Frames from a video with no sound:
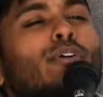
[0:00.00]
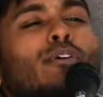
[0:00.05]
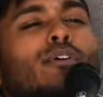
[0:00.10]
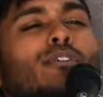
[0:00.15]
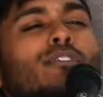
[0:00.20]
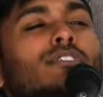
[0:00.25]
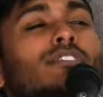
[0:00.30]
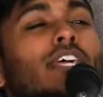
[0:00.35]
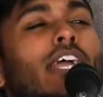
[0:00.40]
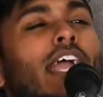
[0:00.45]

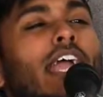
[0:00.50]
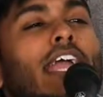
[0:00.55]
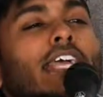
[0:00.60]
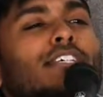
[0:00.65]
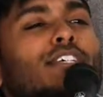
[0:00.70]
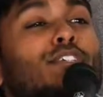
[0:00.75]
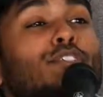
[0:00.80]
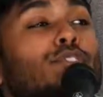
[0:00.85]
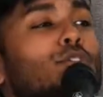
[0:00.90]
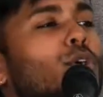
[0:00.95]
bruise
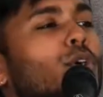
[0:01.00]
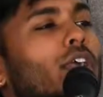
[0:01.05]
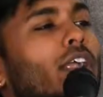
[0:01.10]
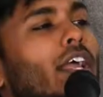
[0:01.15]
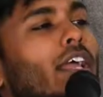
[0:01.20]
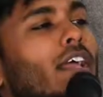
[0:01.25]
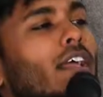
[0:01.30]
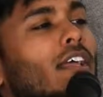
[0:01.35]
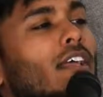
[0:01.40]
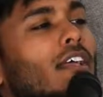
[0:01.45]
is a
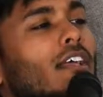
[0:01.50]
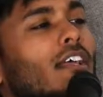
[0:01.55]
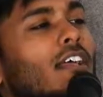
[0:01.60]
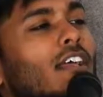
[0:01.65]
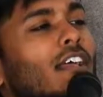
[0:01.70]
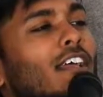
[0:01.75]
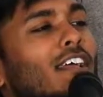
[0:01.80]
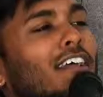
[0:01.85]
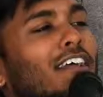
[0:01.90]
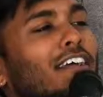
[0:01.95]
story. Every
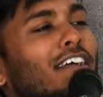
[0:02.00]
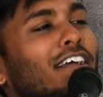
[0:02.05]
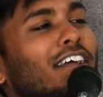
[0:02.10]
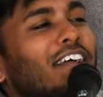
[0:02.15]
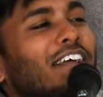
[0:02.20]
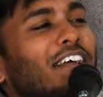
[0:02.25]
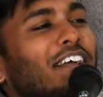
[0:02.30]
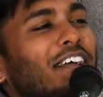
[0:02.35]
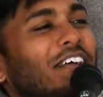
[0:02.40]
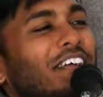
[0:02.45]
bruise
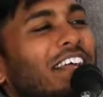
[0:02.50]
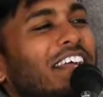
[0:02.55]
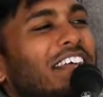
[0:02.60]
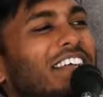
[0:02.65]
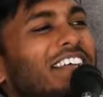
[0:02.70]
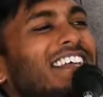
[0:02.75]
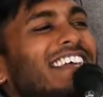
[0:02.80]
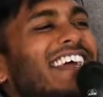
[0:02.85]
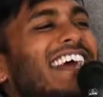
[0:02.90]
has a story to